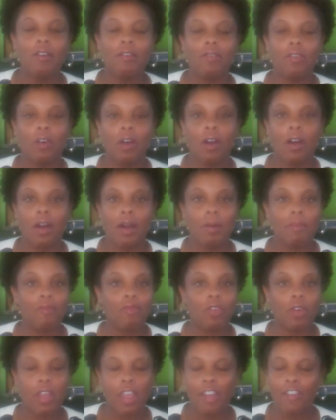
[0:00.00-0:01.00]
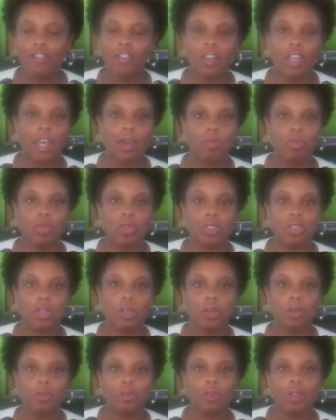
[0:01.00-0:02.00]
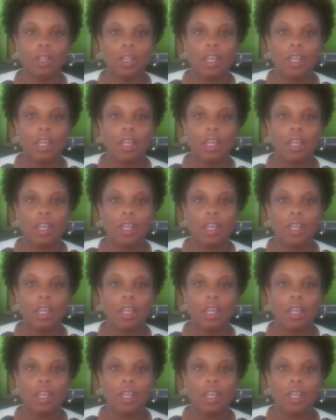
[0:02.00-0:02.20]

for every episode.